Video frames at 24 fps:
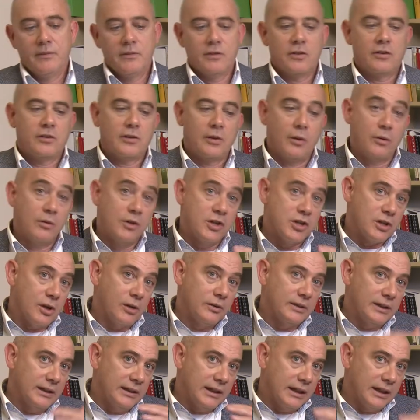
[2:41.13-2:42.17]
So we
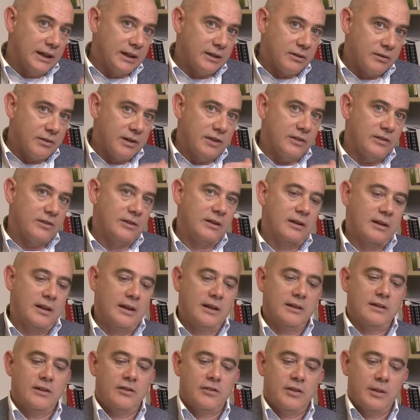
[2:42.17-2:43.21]
showed an increase
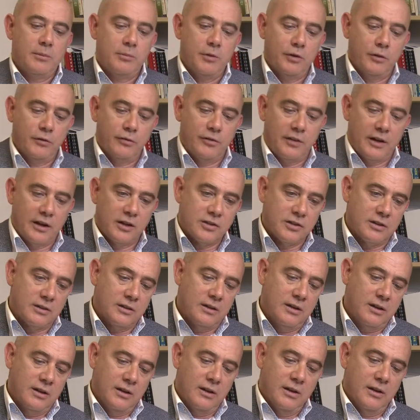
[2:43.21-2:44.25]
in this immune function.
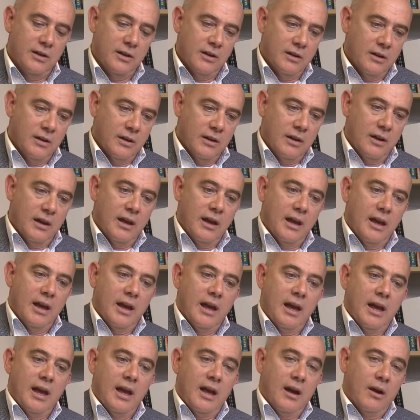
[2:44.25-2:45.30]

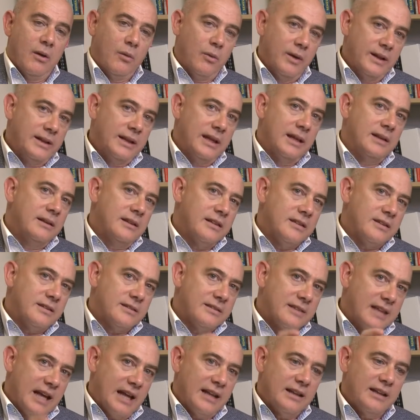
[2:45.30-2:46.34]
We did the
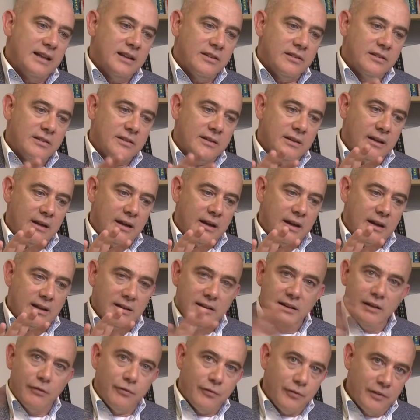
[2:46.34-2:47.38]
studies
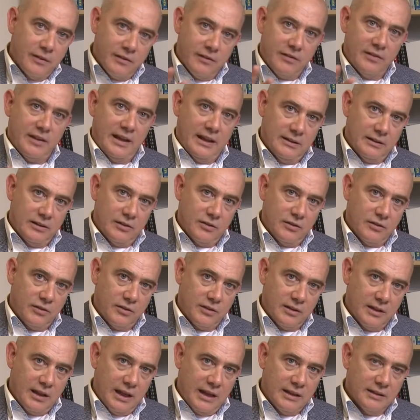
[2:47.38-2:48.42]
in different
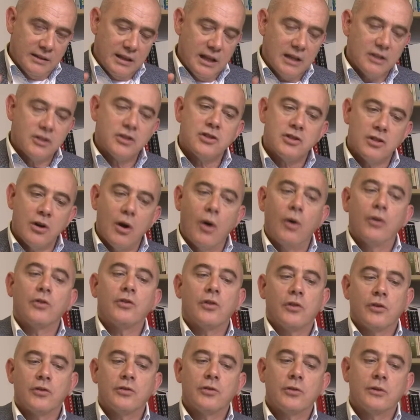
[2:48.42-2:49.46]
centers, and that shows
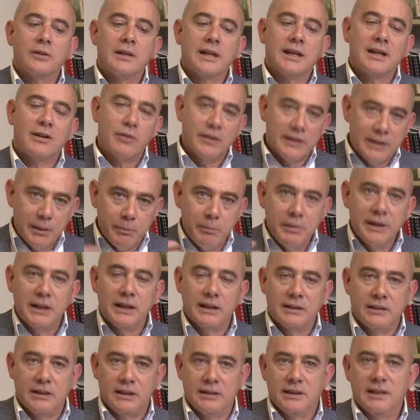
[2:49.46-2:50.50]
also the
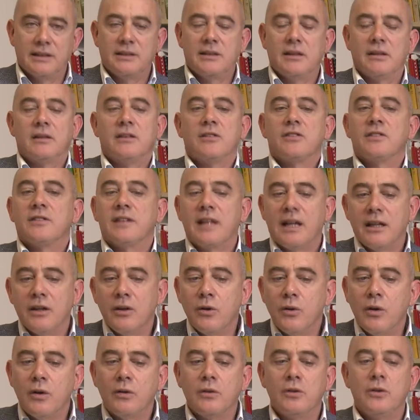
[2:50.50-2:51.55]
credibility that a study
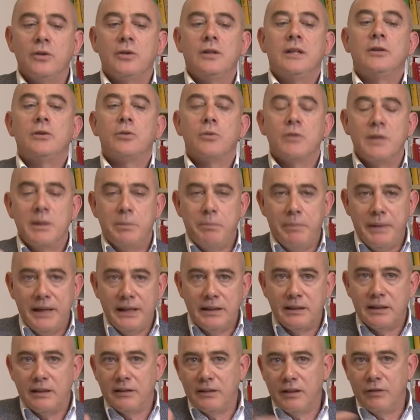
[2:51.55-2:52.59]
you need to
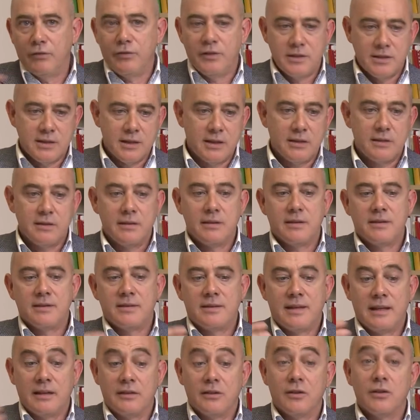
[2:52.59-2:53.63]
repeat in different
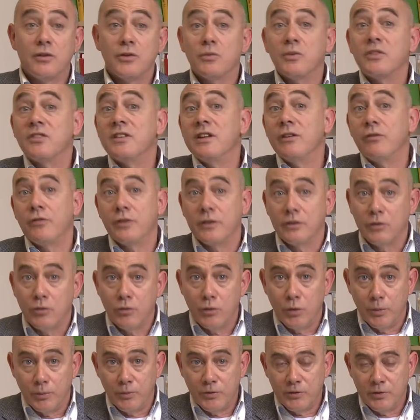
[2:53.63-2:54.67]
centers with different
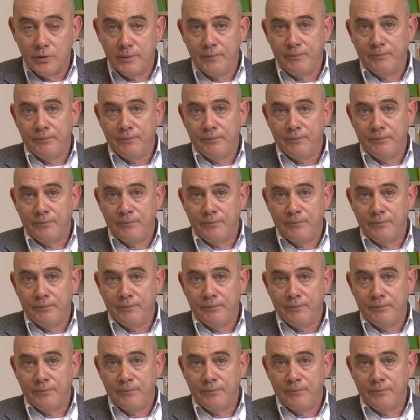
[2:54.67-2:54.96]
groups.